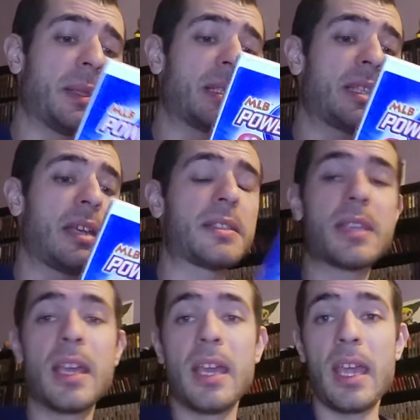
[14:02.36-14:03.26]
the States.
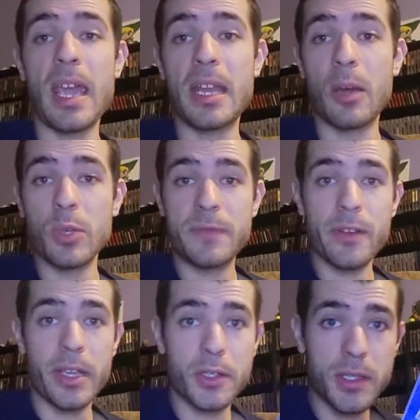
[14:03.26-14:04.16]
And what's
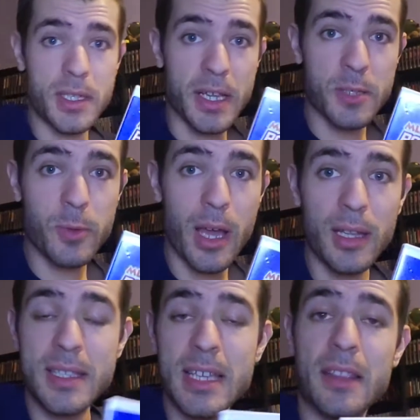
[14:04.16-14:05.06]
very interesting as
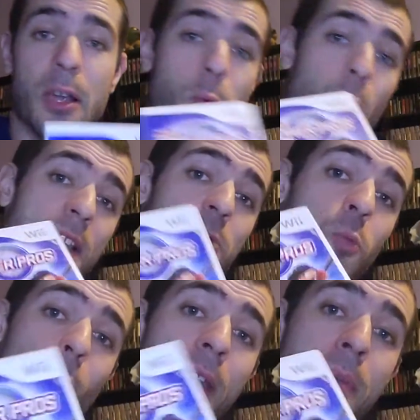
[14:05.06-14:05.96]
well is that there was
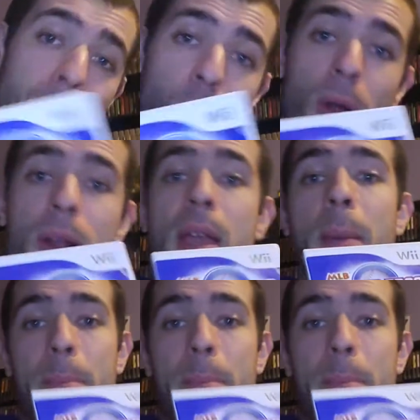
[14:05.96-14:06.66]
one more